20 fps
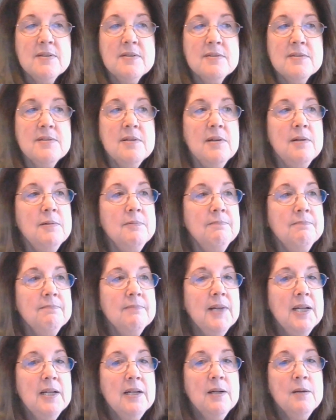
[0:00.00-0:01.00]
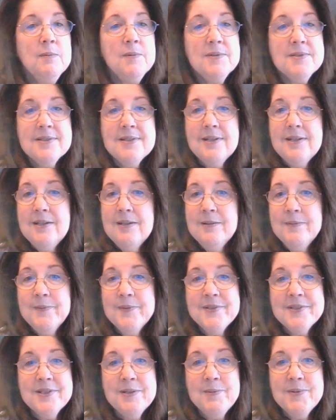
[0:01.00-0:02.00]
So we'll see.
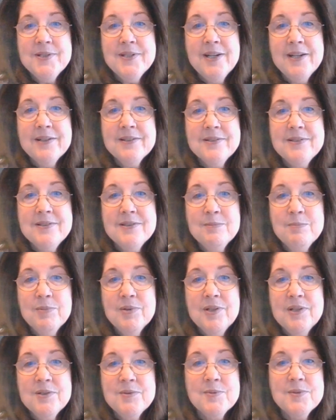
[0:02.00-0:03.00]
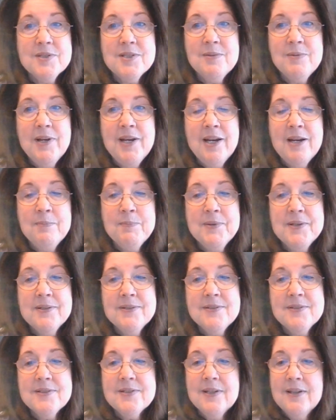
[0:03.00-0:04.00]
We'll see what tax season brings. We'll see what
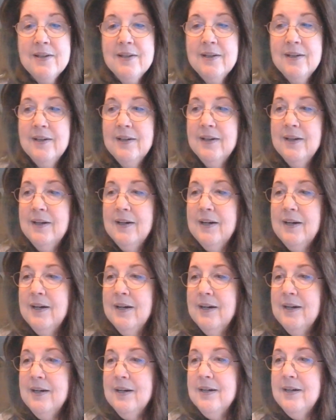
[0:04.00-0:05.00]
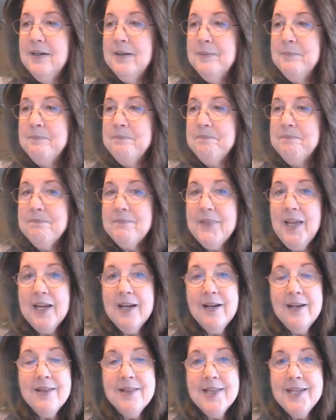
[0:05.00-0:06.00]
happens. Um,
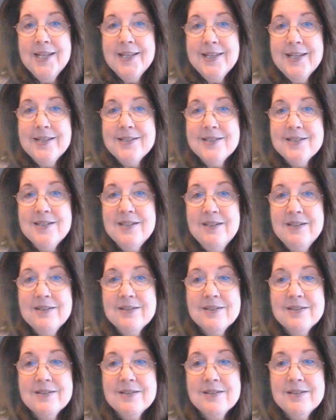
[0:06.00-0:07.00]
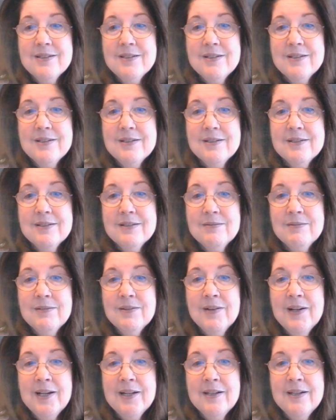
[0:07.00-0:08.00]
I think that's it.
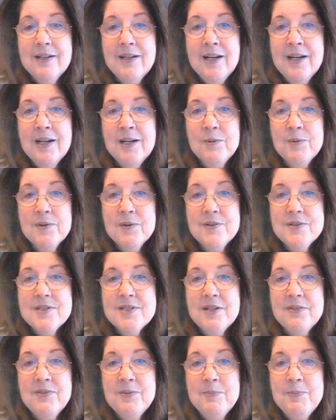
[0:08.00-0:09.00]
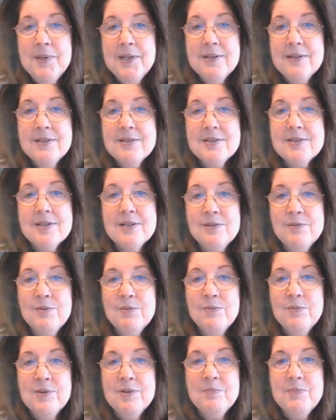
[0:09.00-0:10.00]
We're at an hour and 7 minutes. I knew
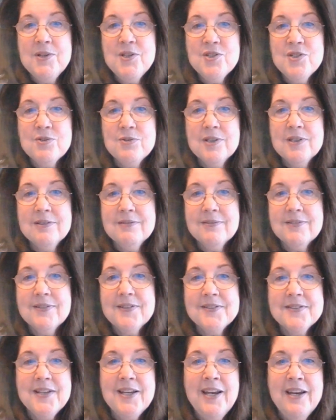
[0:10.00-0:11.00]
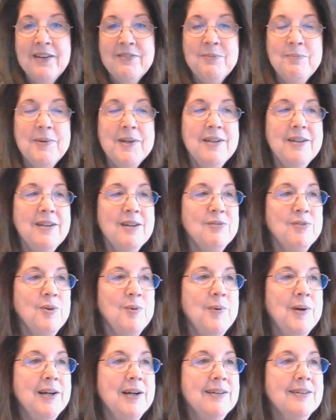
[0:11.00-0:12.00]
it wouldn't be short because I haven't been here for a
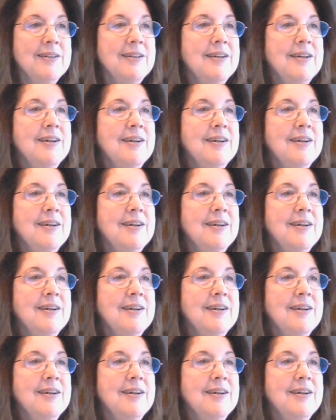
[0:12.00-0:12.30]
while.